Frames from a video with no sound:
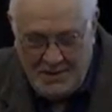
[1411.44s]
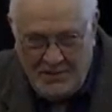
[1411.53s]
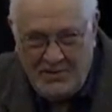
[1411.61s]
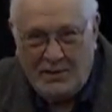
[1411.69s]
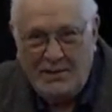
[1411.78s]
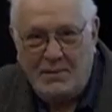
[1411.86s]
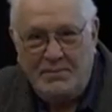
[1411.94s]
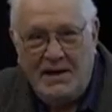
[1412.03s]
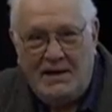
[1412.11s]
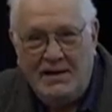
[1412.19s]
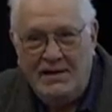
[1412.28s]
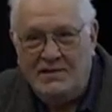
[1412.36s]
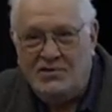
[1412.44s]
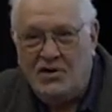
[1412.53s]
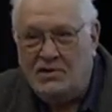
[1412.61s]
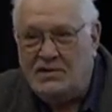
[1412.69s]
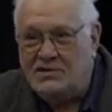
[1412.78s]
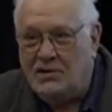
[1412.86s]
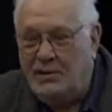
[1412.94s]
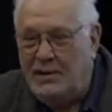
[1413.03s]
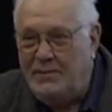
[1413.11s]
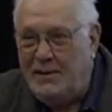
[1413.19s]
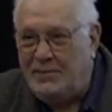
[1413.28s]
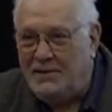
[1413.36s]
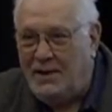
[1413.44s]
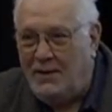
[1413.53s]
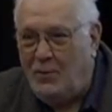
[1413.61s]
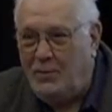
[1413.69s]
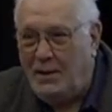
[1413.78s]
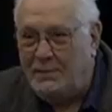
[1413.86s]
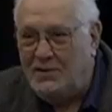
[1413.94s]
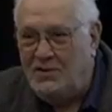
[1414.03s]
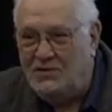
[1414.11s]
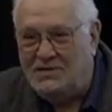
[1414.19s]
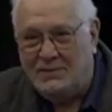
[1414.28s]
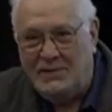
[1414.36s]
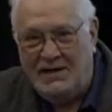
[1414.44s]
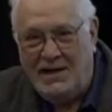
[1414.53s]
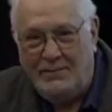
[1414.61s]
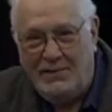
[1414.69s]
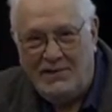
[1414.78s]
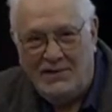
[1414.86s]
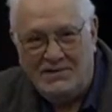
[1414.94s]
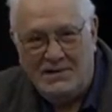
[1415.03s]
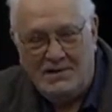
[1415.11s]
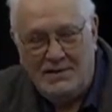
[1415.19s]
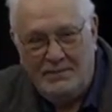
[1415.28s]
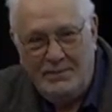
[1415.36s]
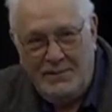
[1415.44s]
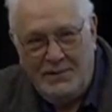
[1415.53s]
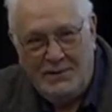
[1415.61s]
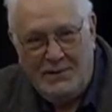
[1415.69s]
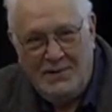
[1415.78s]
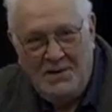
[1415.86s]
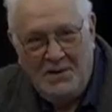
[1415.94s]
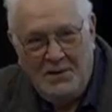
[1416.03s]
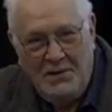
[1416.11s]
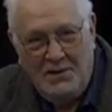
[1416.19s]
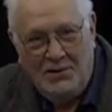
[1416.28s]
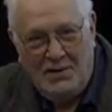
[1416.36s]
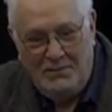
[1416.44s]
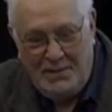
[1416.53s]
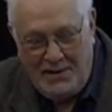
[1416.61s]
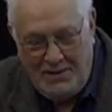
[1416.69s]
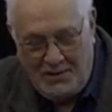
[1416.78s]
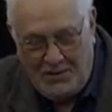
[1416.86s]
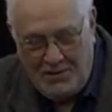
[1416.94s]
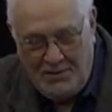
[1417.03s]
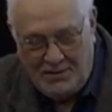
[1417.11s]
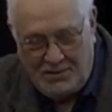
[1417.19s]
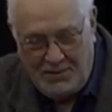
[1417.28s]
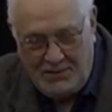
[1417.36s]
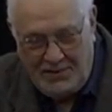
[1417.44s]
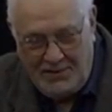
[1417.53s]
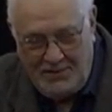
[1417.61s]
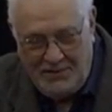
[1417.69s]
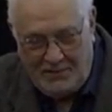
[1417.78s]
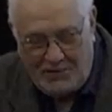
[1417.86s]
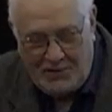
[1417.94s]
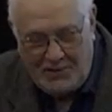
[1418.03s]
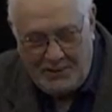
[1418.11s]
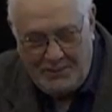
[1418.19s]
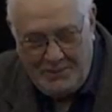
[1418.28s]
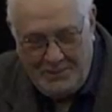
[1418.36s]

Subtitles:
Trouble is, I'm telling these jokes to so many people now, I won't be able to use them again because you'll have heard them.